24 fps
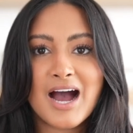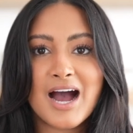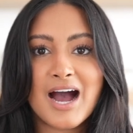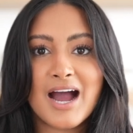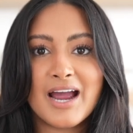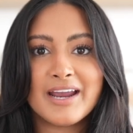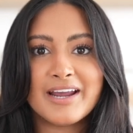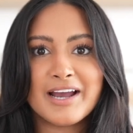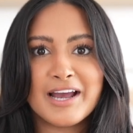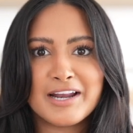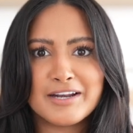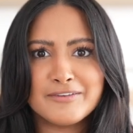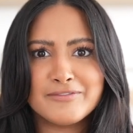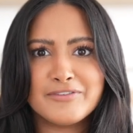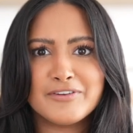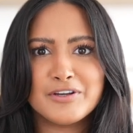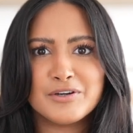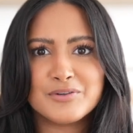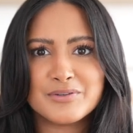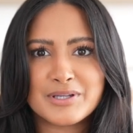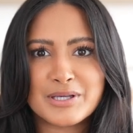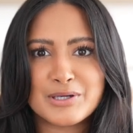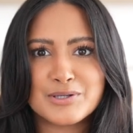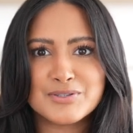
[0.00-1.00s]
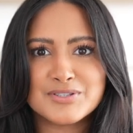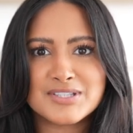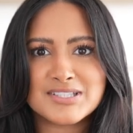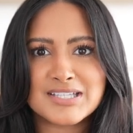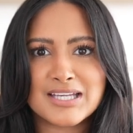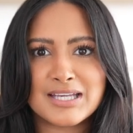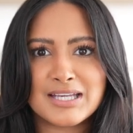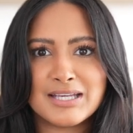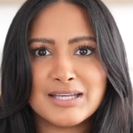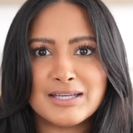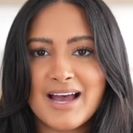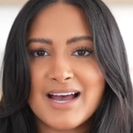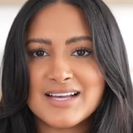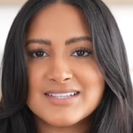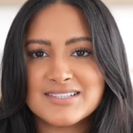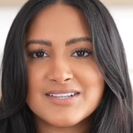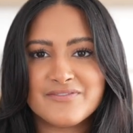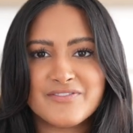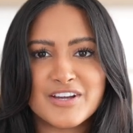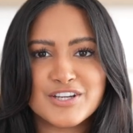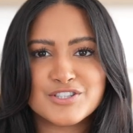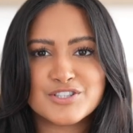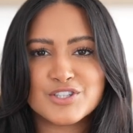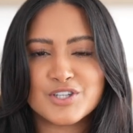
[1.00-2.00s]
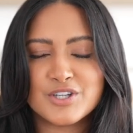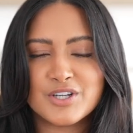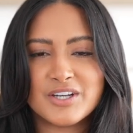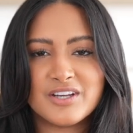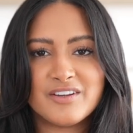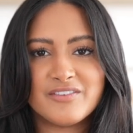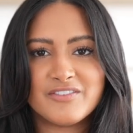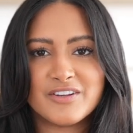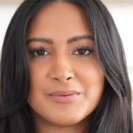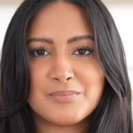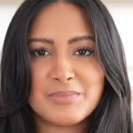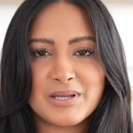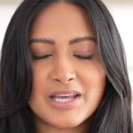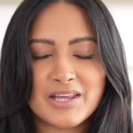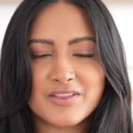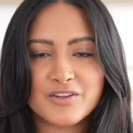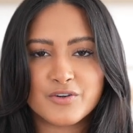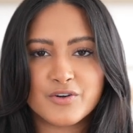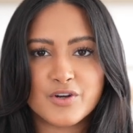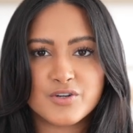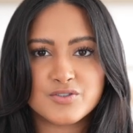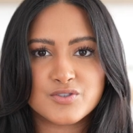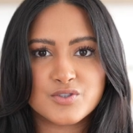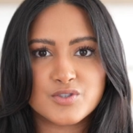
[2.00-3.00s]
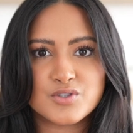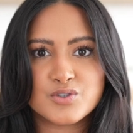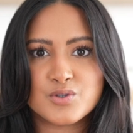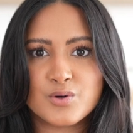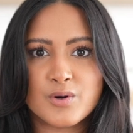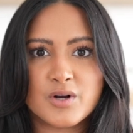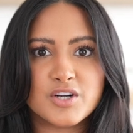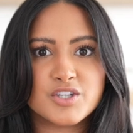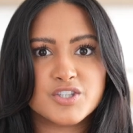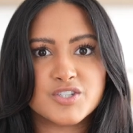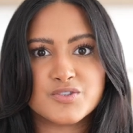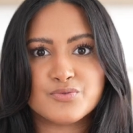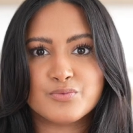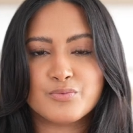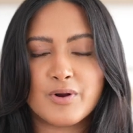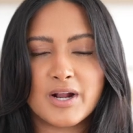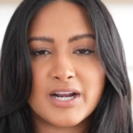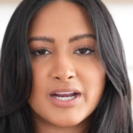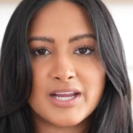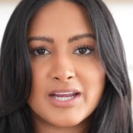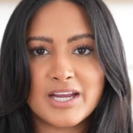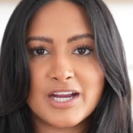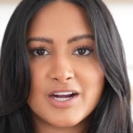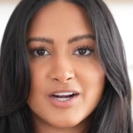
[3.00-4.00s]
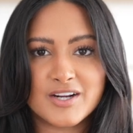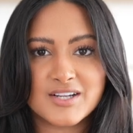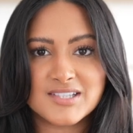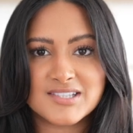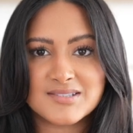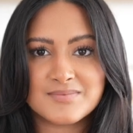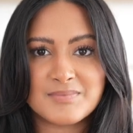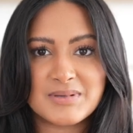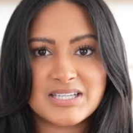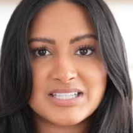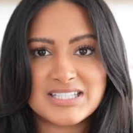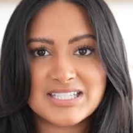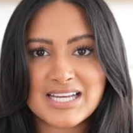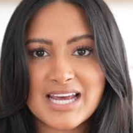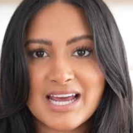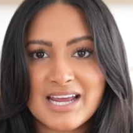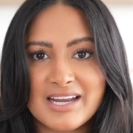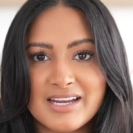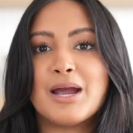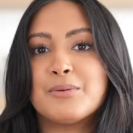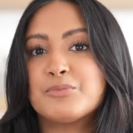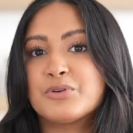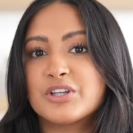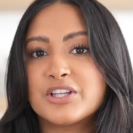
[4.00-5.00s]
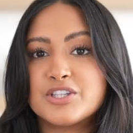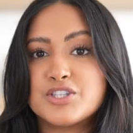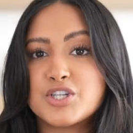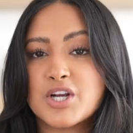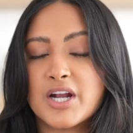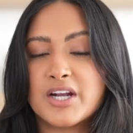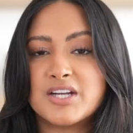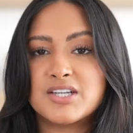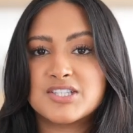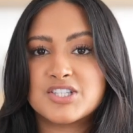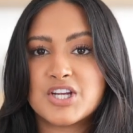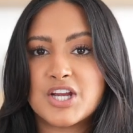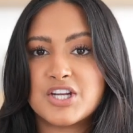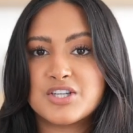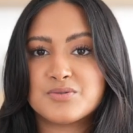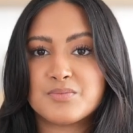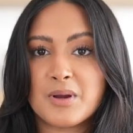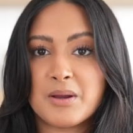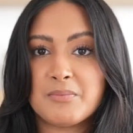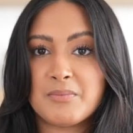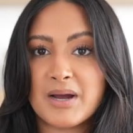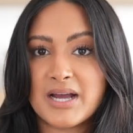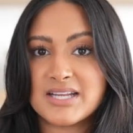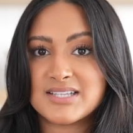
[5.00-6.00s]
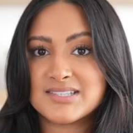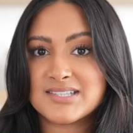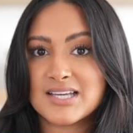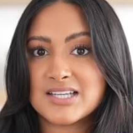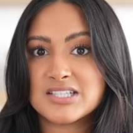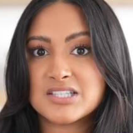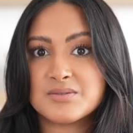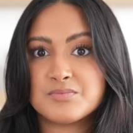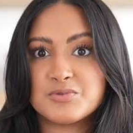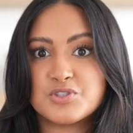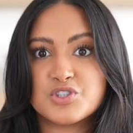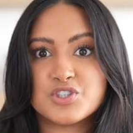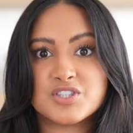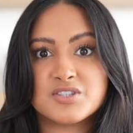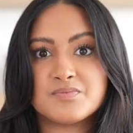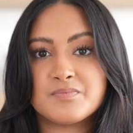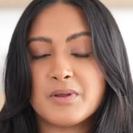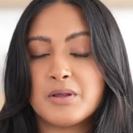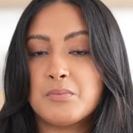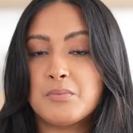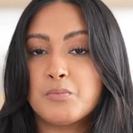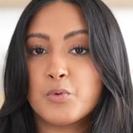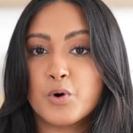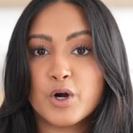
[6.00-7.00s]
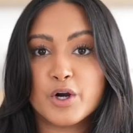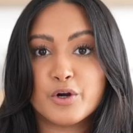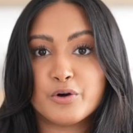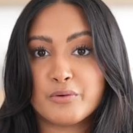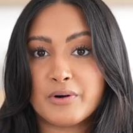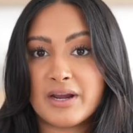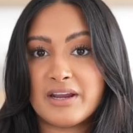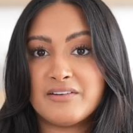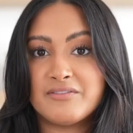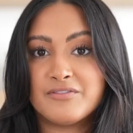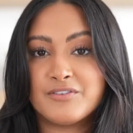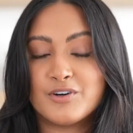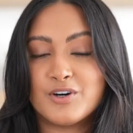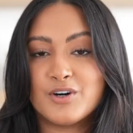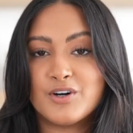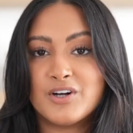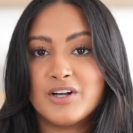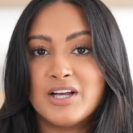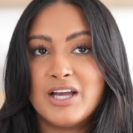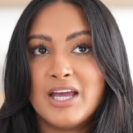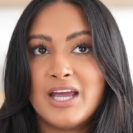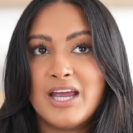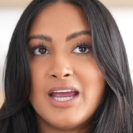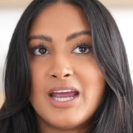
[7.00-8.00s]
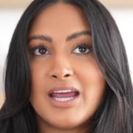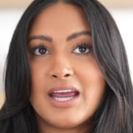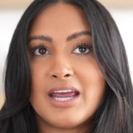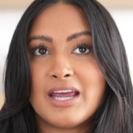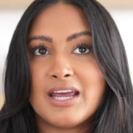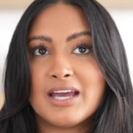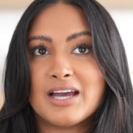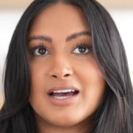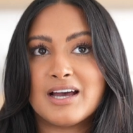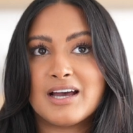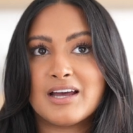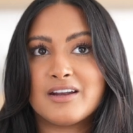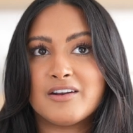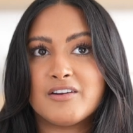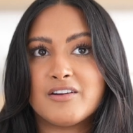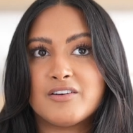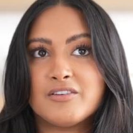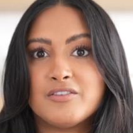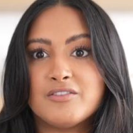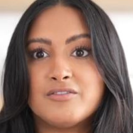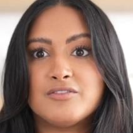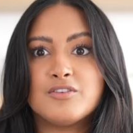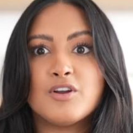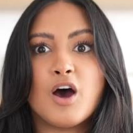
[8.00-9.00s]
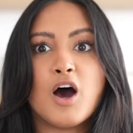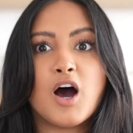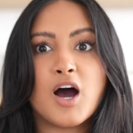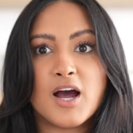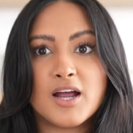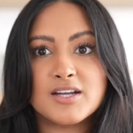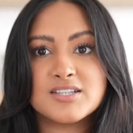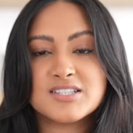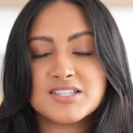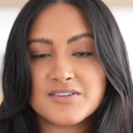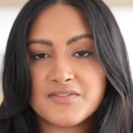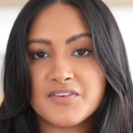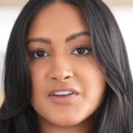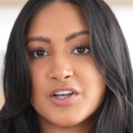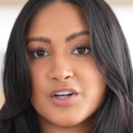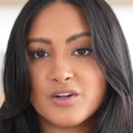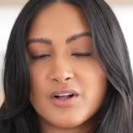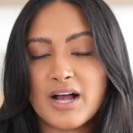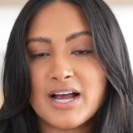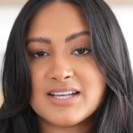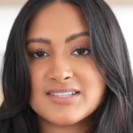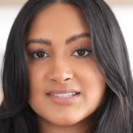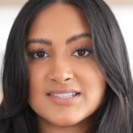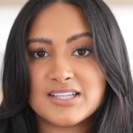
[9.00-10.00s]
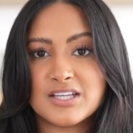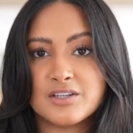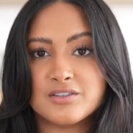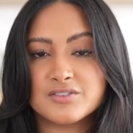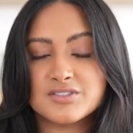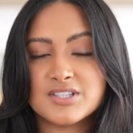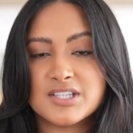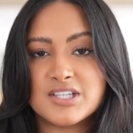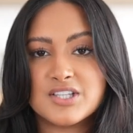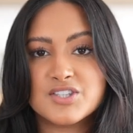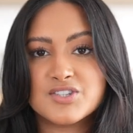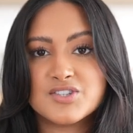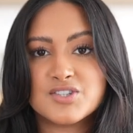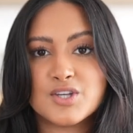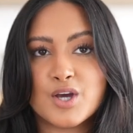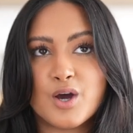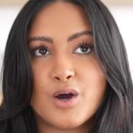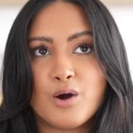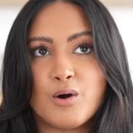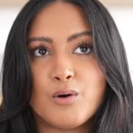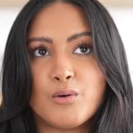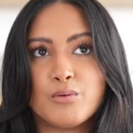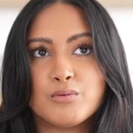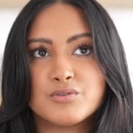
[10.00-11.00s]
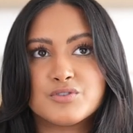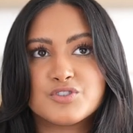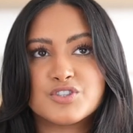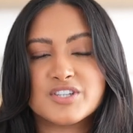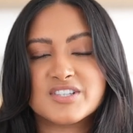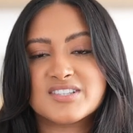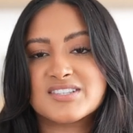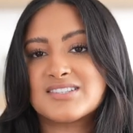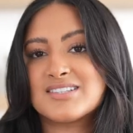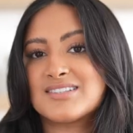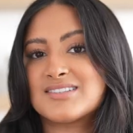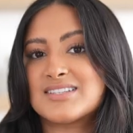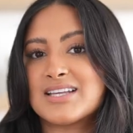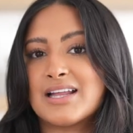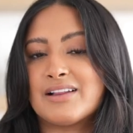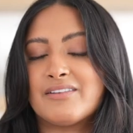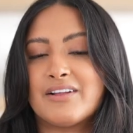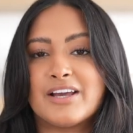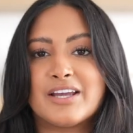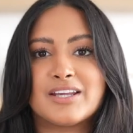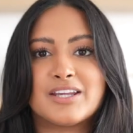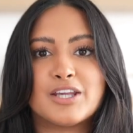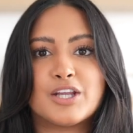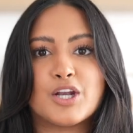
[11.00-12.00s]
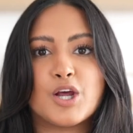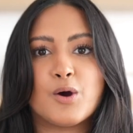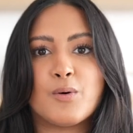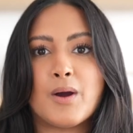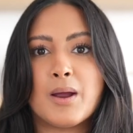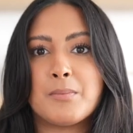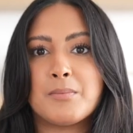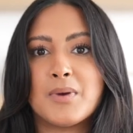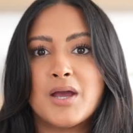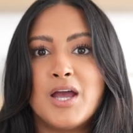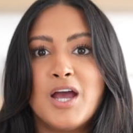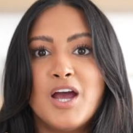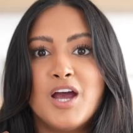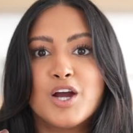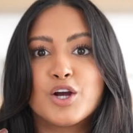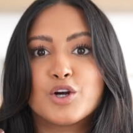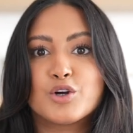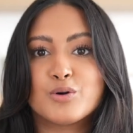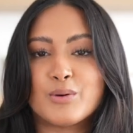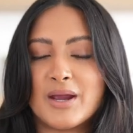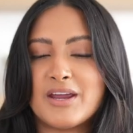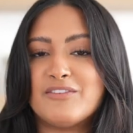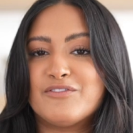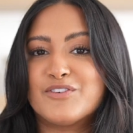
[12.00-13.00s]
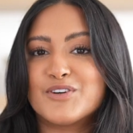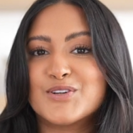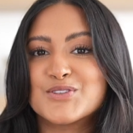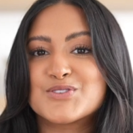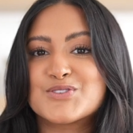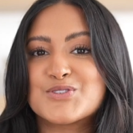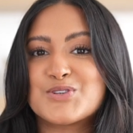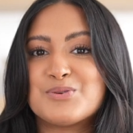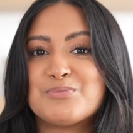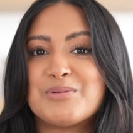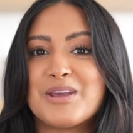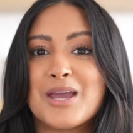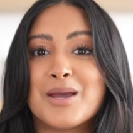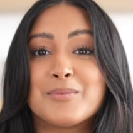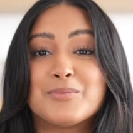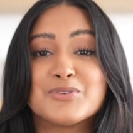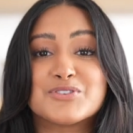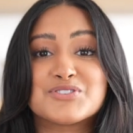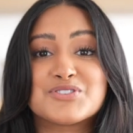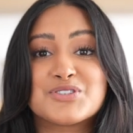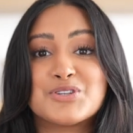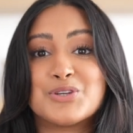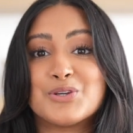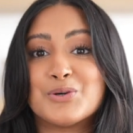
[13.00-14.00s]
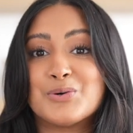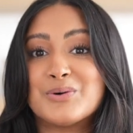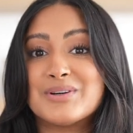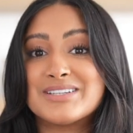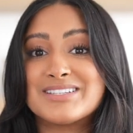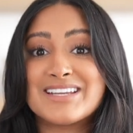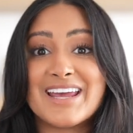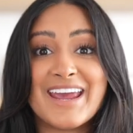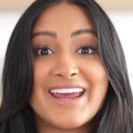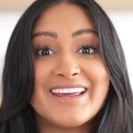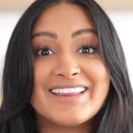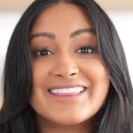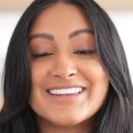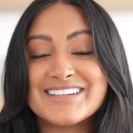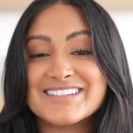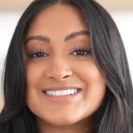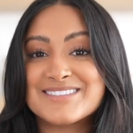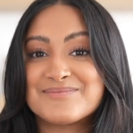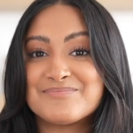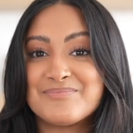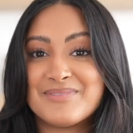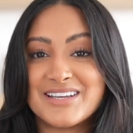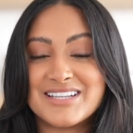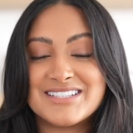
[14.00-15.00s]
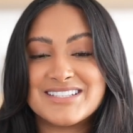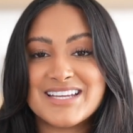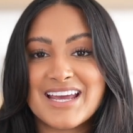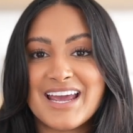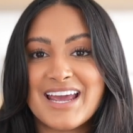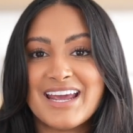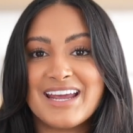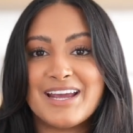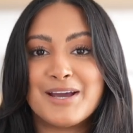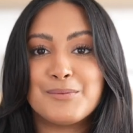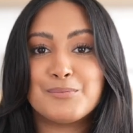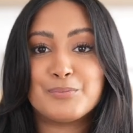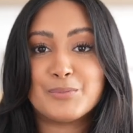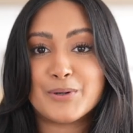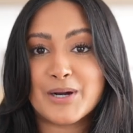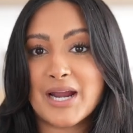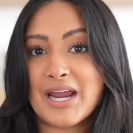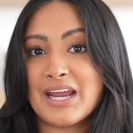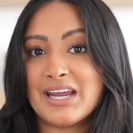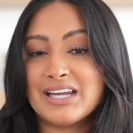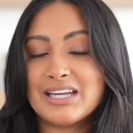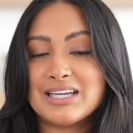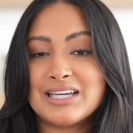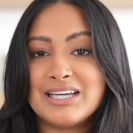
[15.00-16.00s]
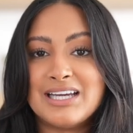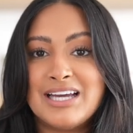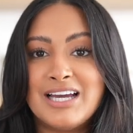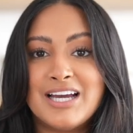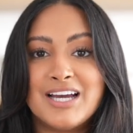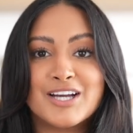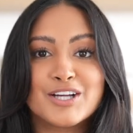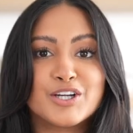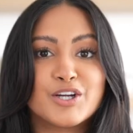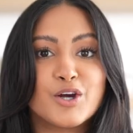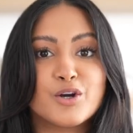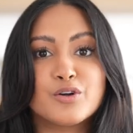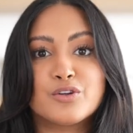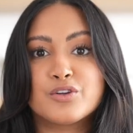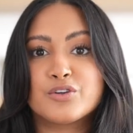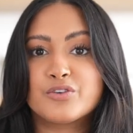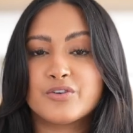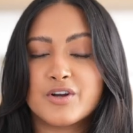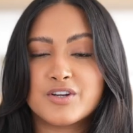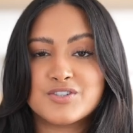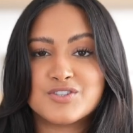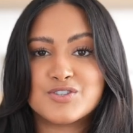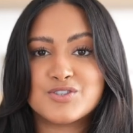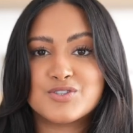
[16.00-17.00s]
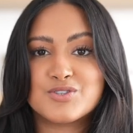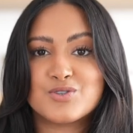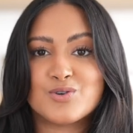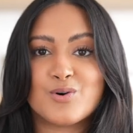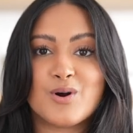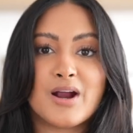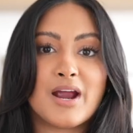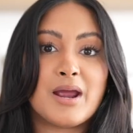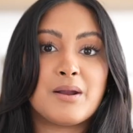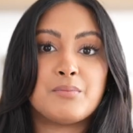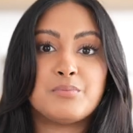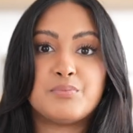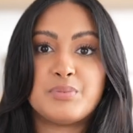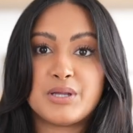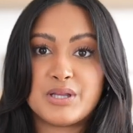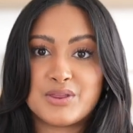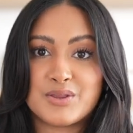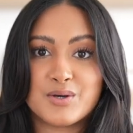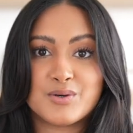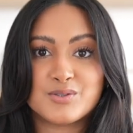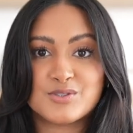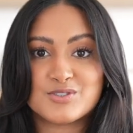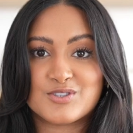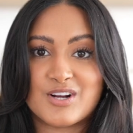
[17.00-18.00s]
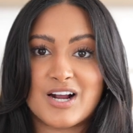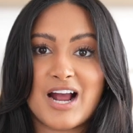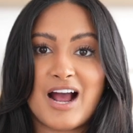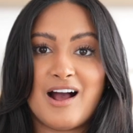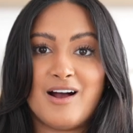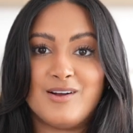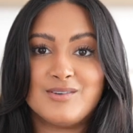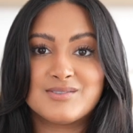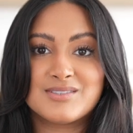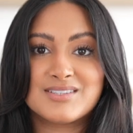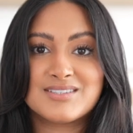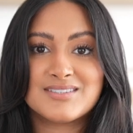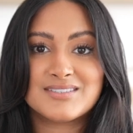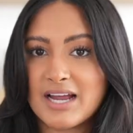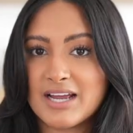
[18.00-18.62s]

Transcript: I kind of feel guilty, as if I shouldn't even be at the grocery store or just running errands midday. I'm really trying to change my mindset to just be more grateful and not to feel as guilty. So just to say like, I'm grateful to be able to take this midday break, go to the grocery store, and beat those crowds.